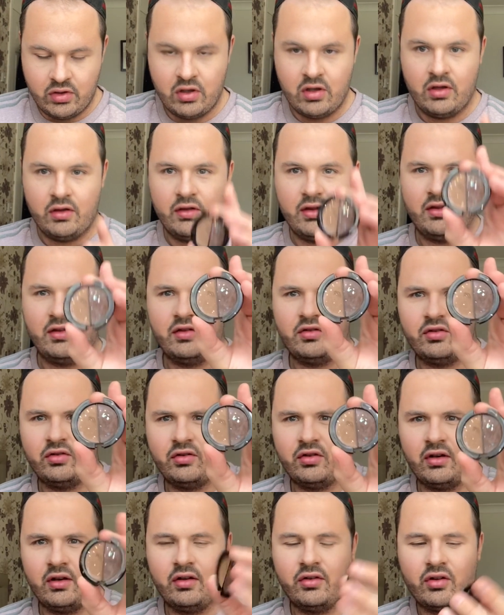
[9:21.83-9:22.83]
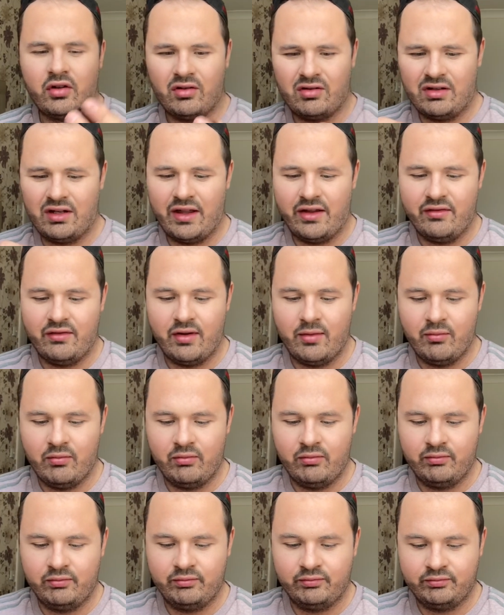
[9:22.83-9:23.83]
This is just, it's got glitter in
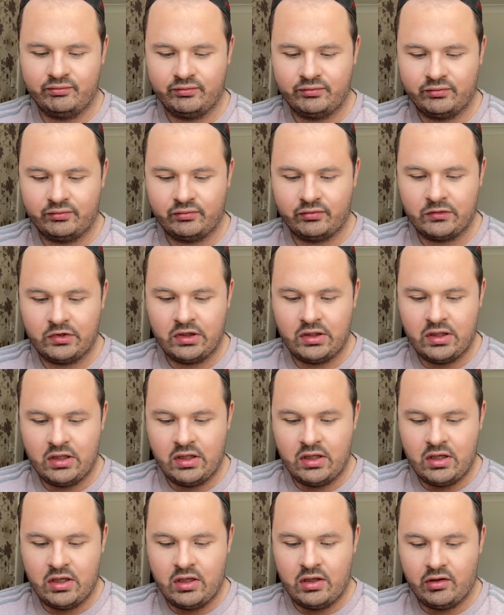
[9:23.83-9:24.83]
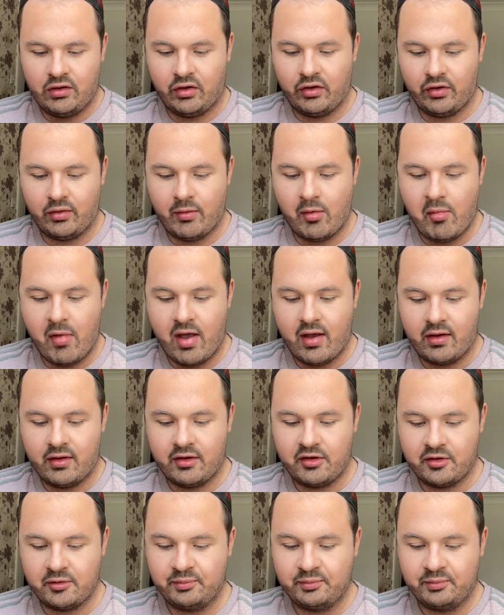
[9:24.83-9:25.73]
because I'm a mess.